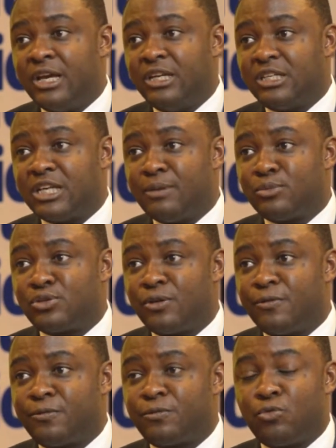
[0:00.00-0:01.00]
in terms
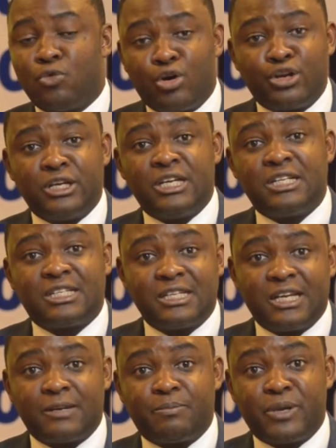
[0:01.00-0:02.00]
of one,
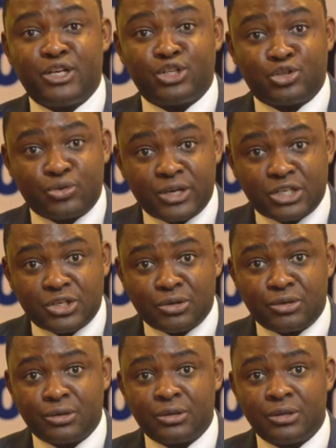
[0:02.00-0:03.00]
internet penetration,